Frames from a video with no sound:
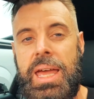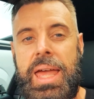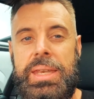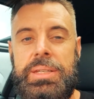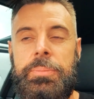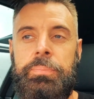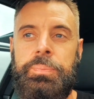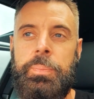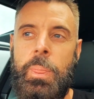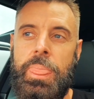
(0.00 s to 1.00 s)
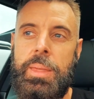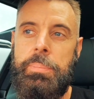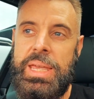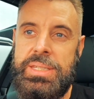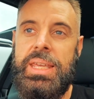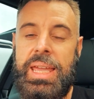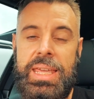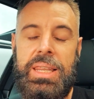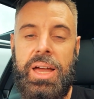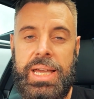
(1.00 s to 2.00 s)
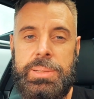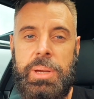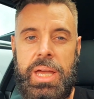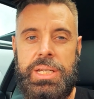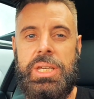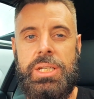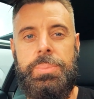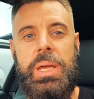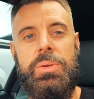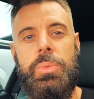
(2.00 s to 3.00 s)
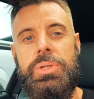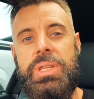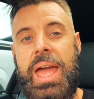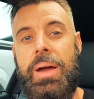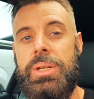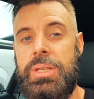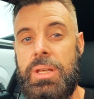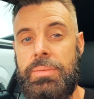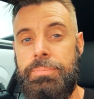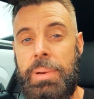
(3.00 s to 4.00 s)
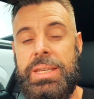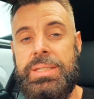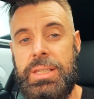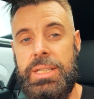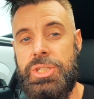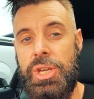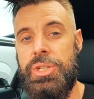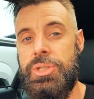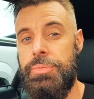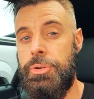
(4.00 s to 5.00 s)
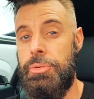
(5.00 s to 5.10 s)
and the best thing he liked about XHP was how it basically turns off